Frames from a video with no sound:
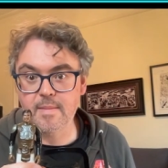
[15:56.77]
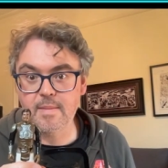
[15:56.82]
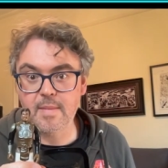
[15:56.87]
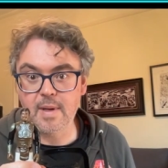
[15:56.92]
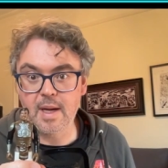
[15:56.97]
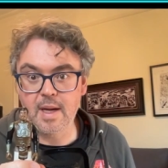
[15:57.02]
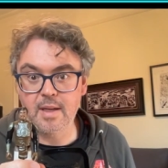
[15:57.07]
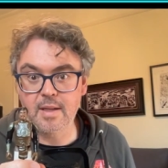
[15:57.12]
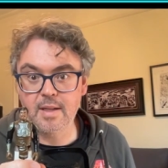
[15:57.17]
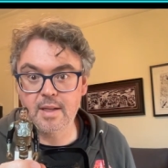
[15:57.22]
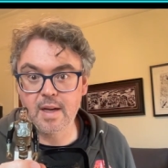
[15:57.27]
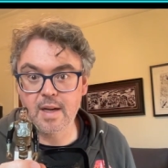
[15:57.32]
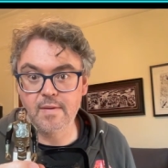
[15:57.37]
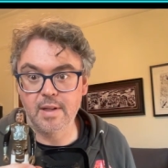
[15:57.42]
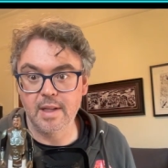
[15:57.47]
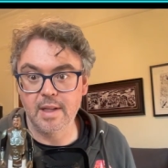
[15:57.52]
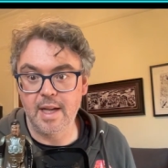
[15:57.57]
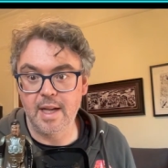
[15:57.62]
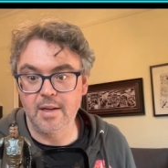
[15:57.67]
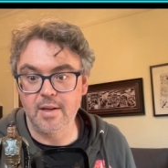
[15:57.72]
undercover
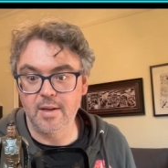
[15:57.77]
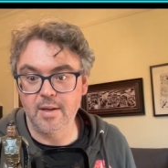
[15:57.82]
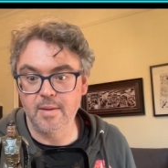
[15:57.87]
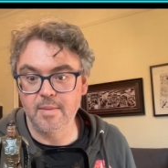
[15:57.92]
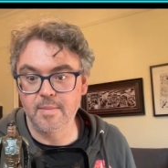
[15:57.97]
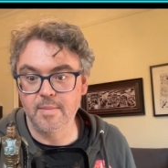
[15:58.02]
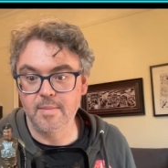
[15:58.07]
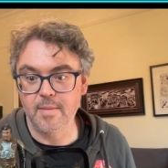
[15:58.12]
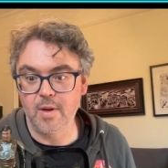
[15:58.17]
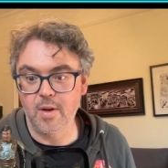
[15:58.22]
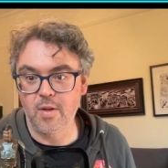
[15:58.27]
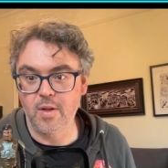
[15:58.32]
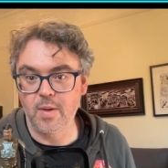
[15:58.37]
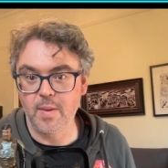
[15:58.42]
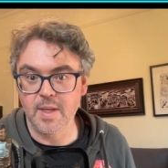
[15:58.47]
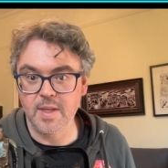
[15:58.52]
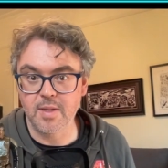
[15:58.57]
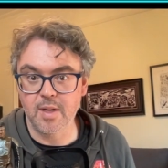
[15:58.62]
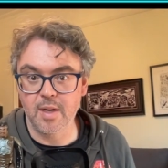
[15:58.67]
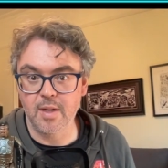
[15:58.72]
Lando. Although
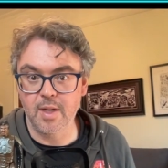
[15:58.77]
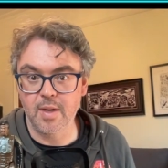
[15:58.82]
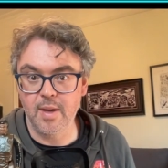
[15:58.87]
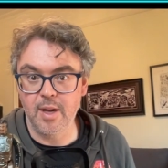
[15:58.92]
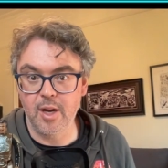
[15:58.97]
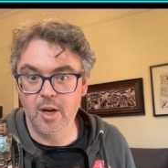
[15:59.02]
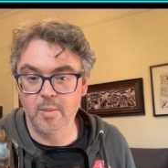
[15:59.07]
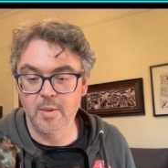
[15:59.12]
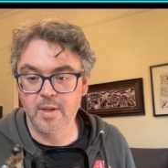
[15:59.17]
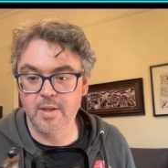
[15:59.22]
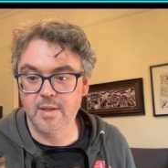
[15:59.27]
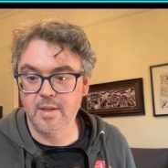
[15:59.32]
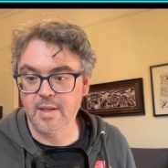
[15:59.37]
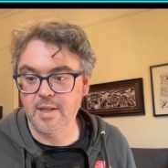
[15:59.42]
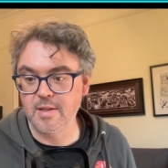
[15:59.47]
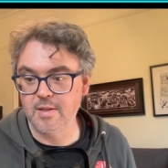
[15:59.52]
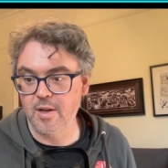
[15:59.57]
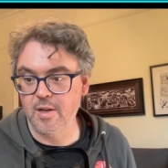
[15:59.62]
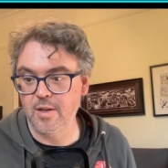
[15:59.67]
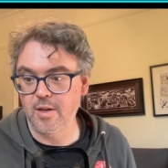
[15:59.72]
he's got no helmet, he's
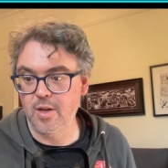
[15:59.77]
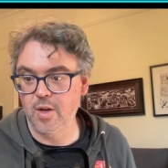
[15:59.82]
got no